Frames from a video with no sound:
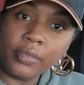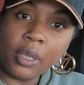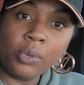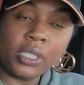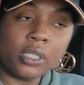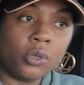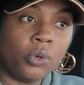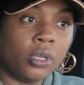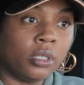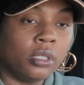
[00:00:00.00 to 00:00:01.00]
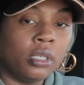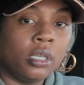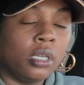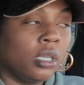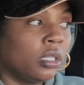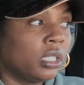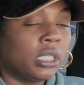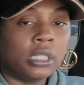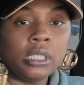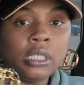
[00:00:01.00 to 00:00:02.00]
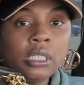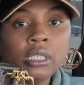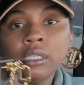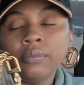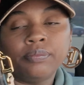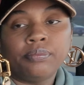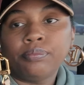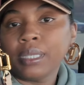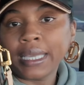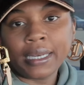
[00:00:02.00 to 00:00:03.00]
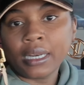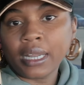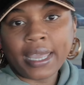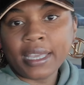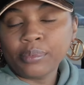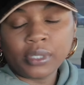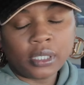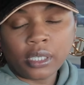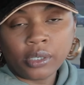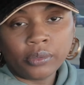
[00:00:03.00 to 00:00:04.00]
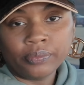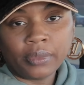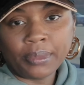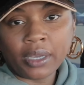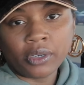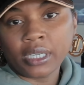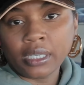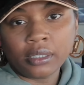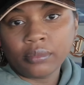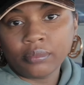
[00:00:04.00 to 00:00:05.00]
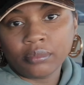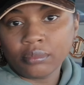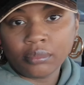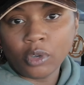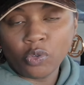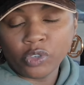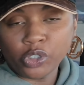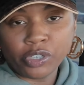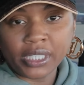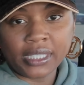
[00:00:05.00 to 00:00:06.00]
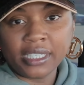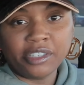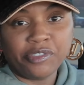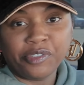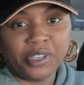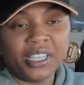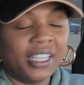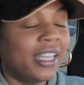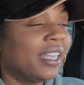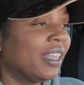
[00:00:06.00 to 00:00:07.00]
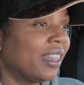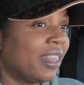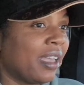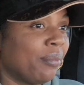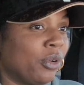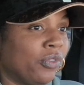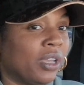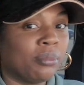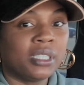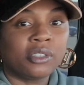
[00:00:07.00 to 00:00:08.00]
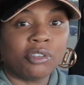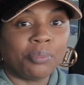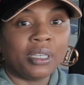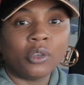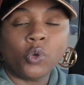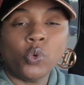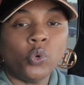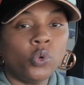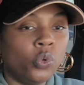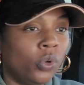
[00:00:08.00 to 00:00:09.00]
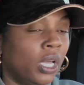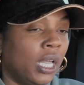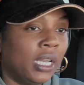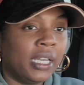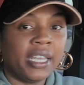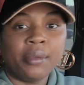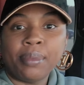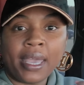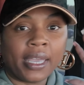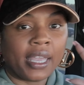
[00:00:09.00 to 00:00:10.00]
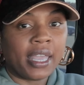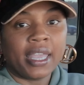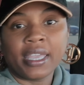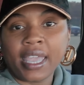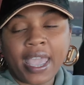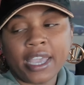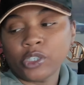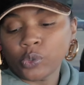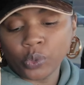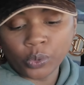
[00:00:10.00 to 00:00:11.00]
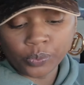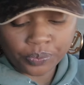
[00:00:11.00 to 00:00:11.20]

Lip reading: And we're just going to see Planet of the Apes, so I'm not going to get over dressy for that movie. I'm just going to be cool, laid back, and casual.